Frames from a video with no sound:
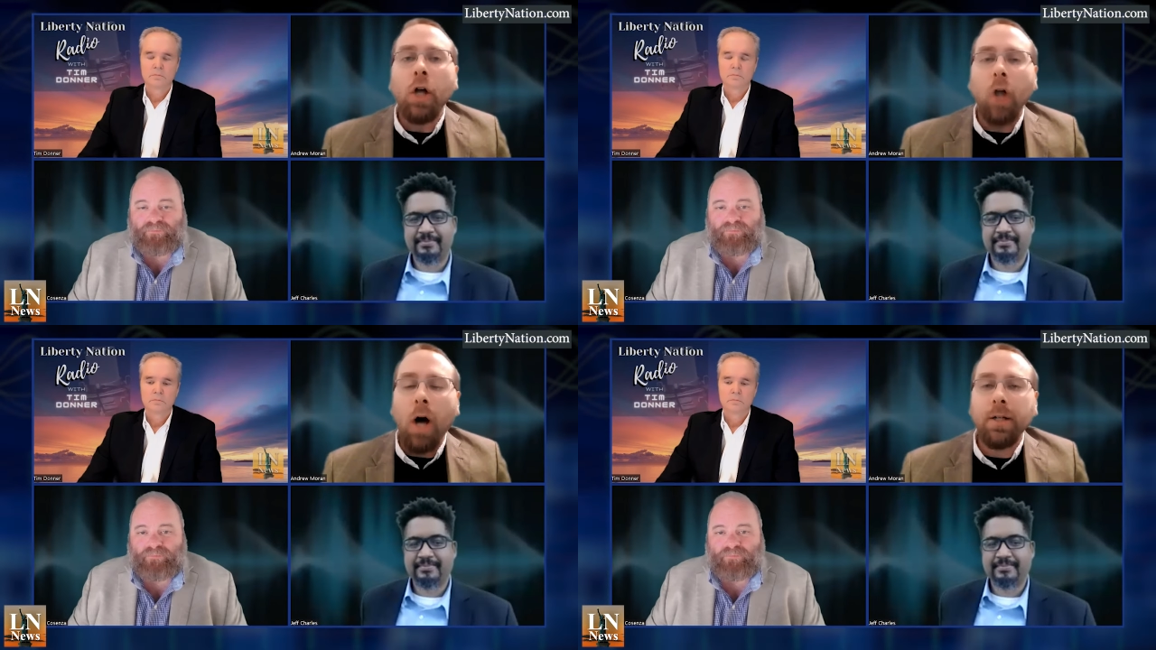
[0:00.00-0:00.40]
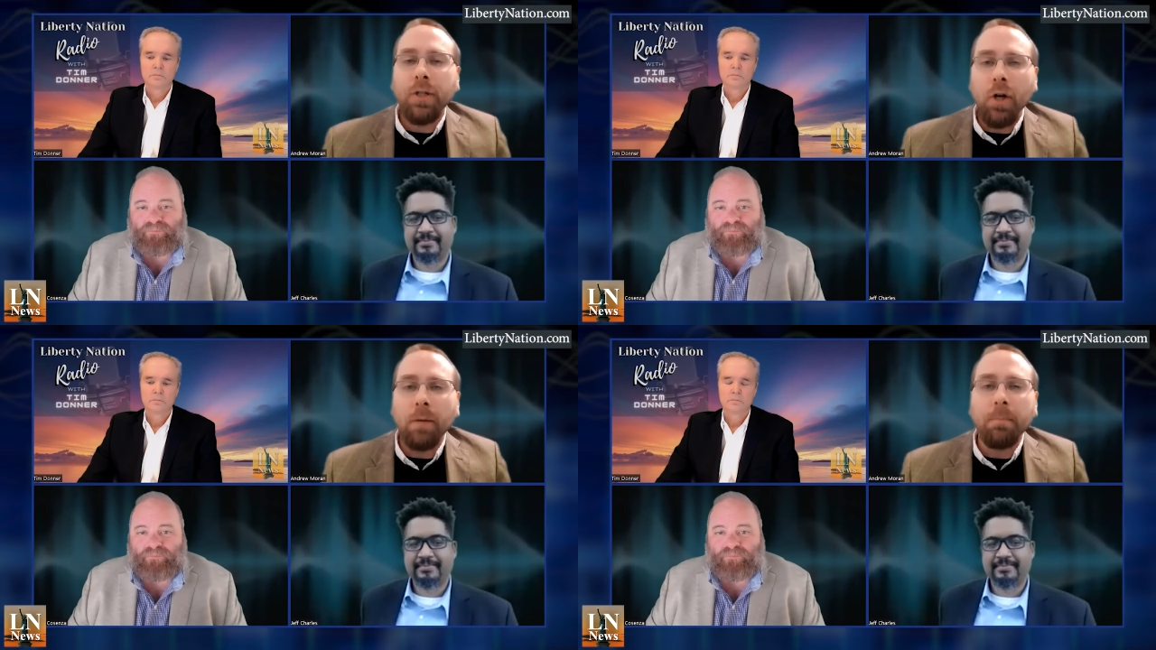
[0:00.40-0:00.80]

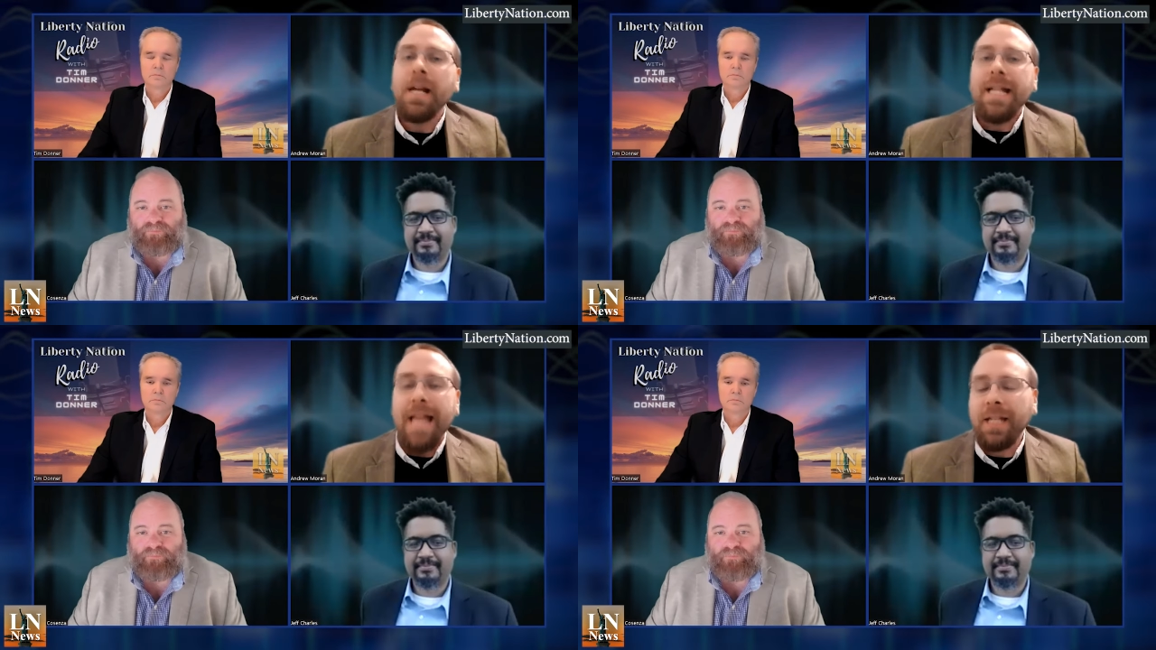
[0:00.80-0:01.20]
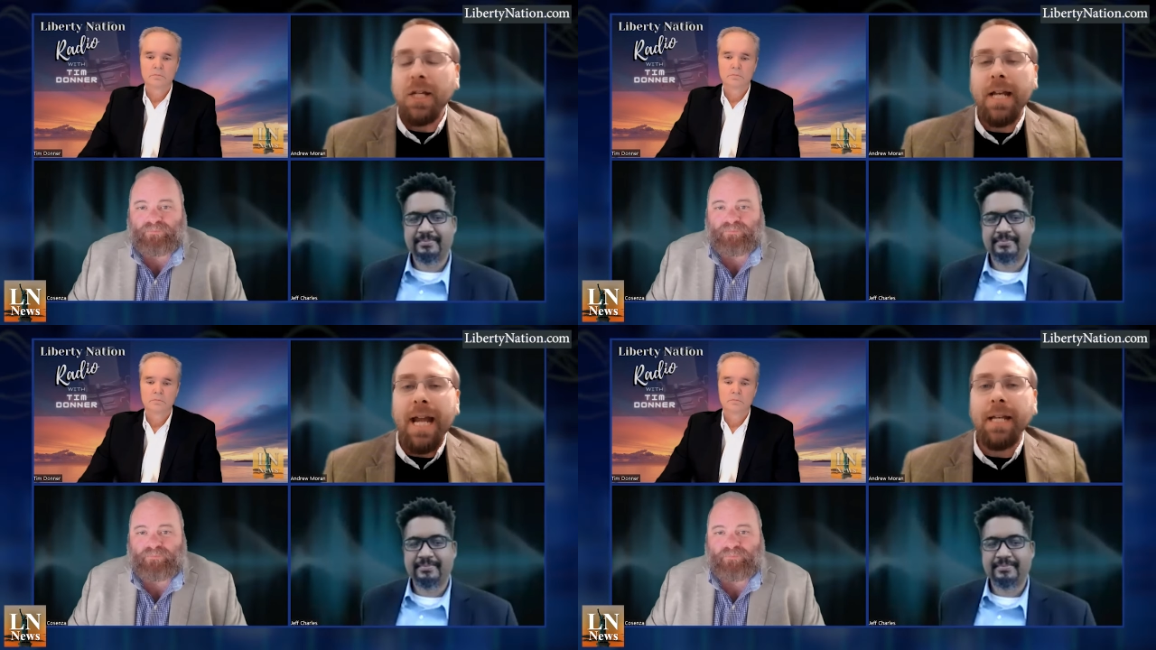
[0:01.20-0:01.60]
Speaker 1: Long term,
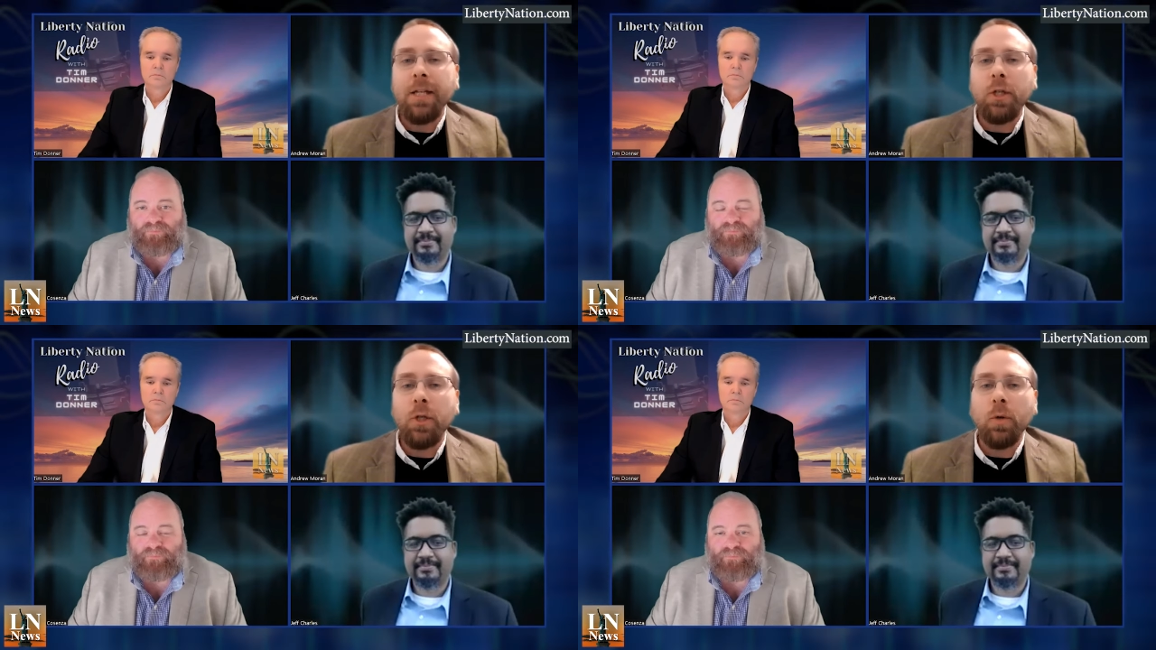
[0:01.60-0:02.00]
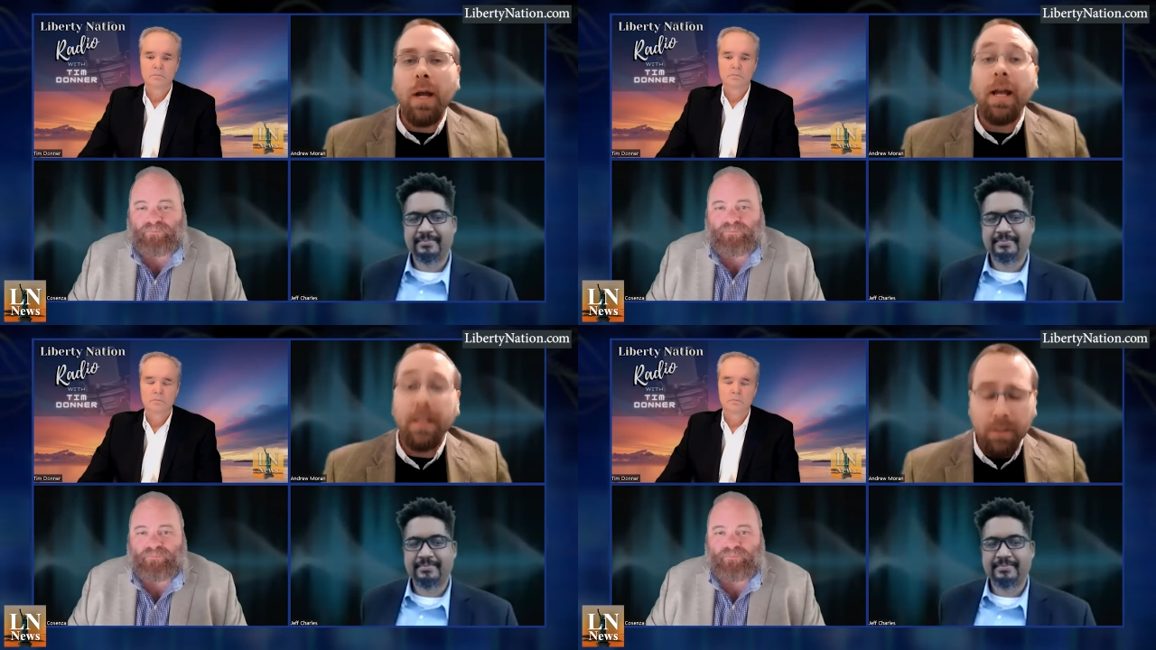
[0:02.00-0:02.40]
that's going to eat
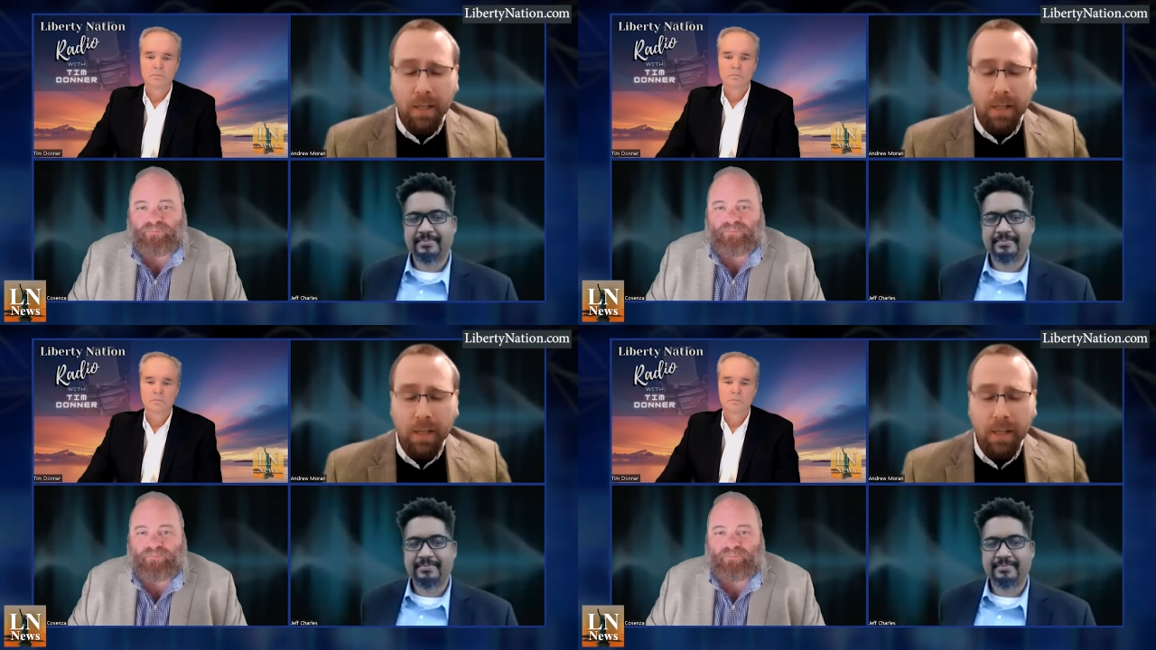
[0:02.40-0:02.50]
into as,